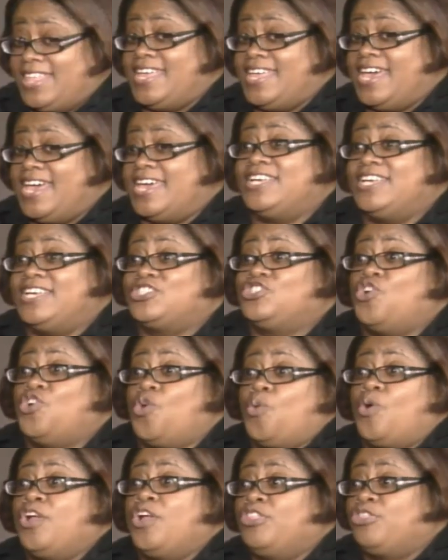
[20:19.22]
that is
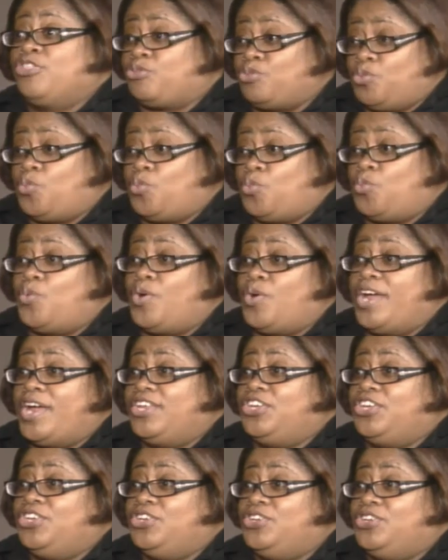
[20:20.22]
going through what
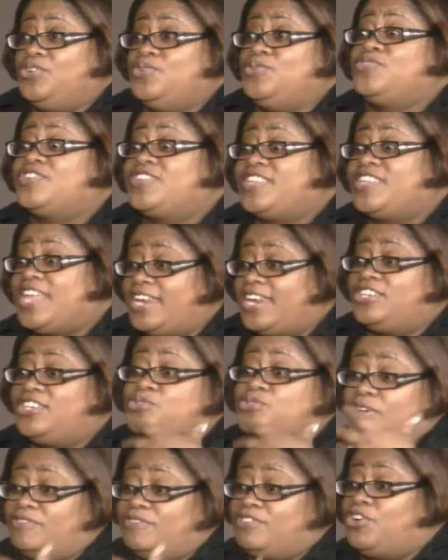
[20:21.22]
you stated
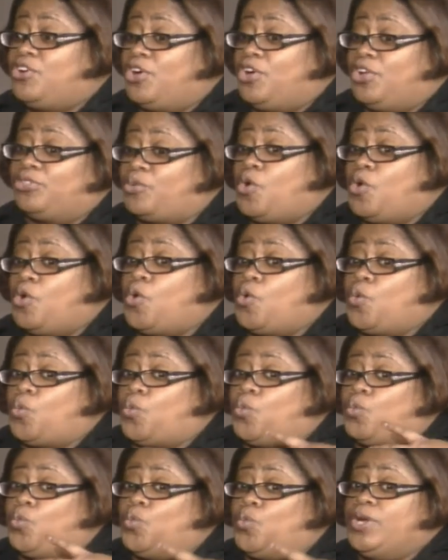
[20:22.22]
you have gone through.
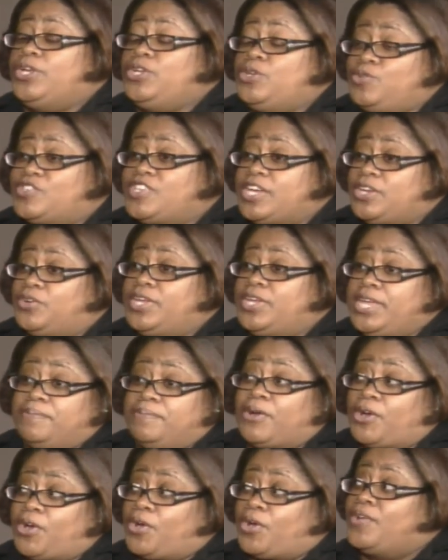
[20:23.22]
What do you say to
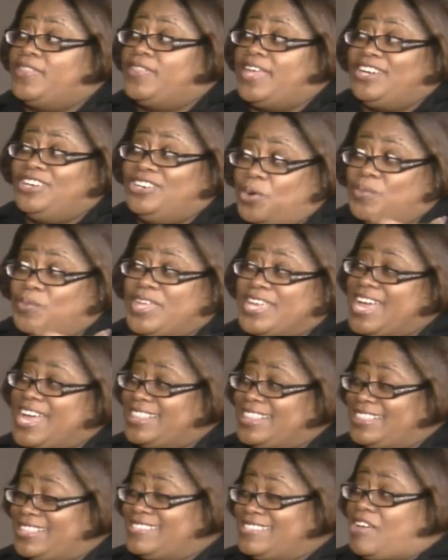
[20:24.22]
him or her? They know they
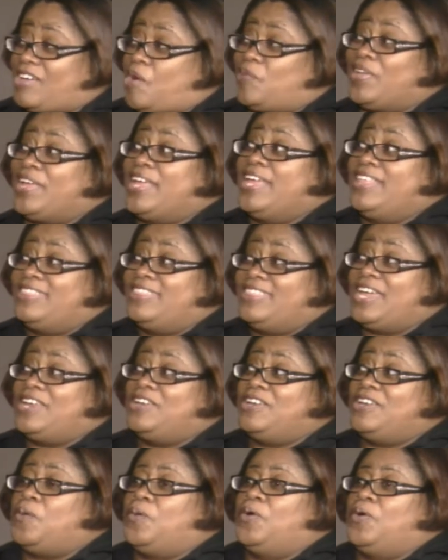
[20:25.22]
got this calling. They
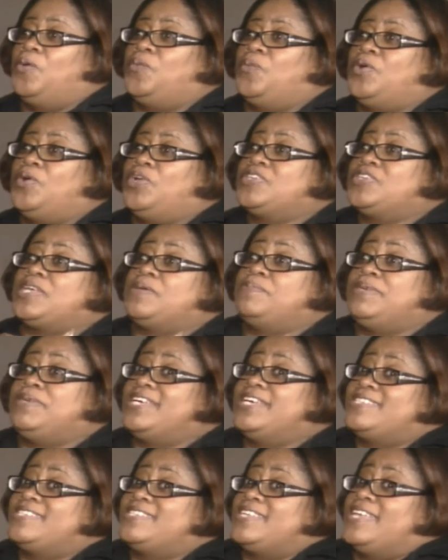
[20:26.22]
know. What do you say?
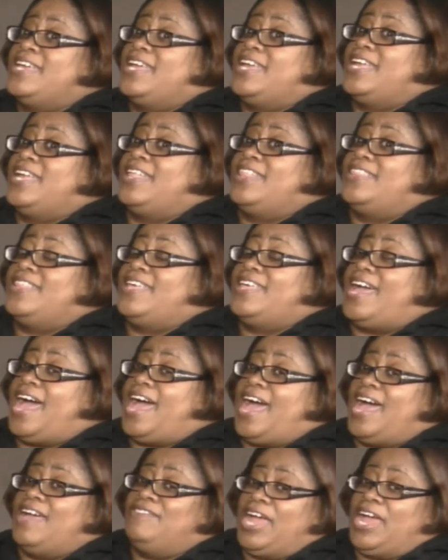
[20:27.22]
Because
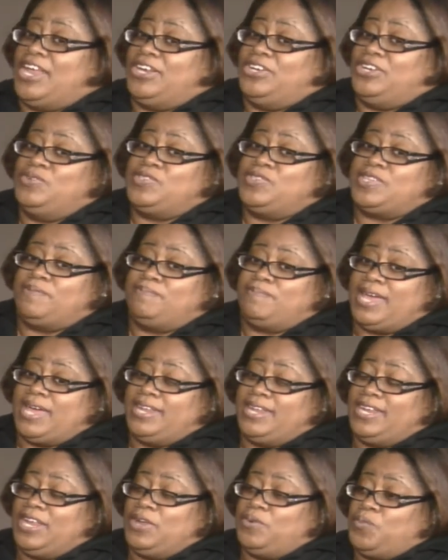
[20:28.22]
I, I, knew
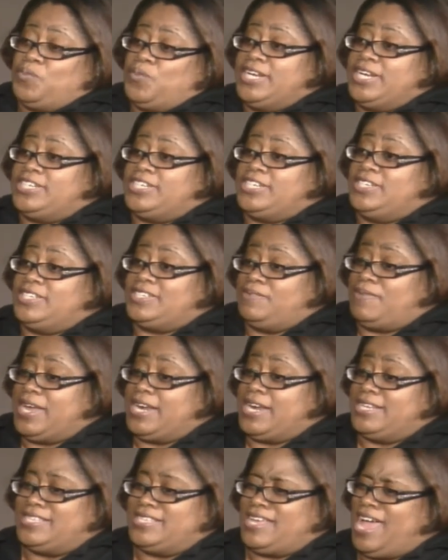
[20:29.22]
somebody that went to
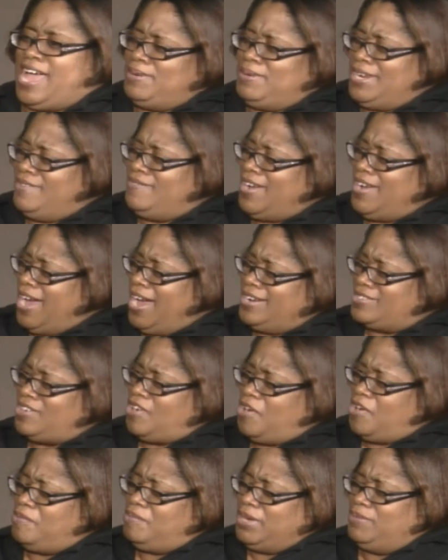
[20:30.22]
somebody and said, I believe God has
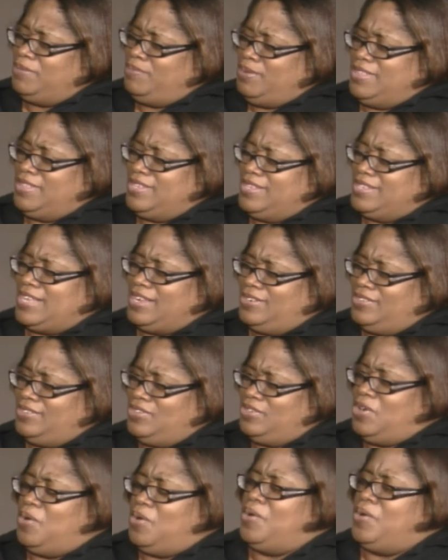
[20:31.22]
called me to be this, I,
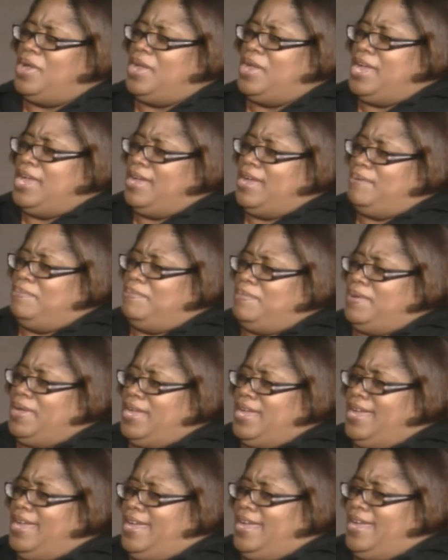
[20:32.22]
you know. Mm-hmm.
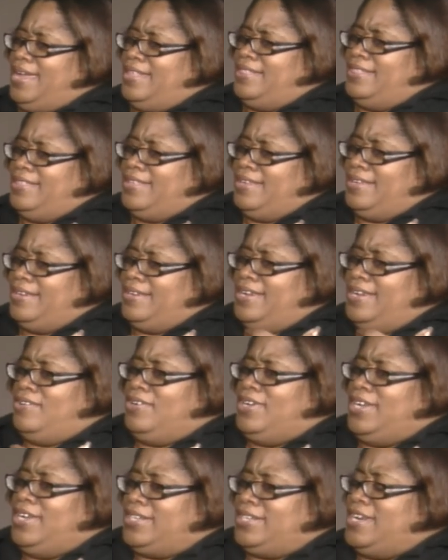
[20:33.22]
And the
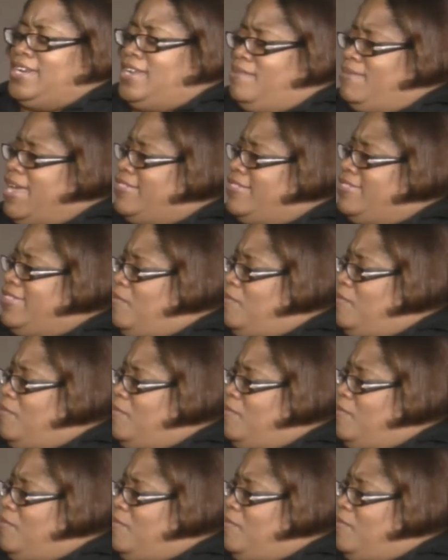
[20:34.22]
leader looked at him like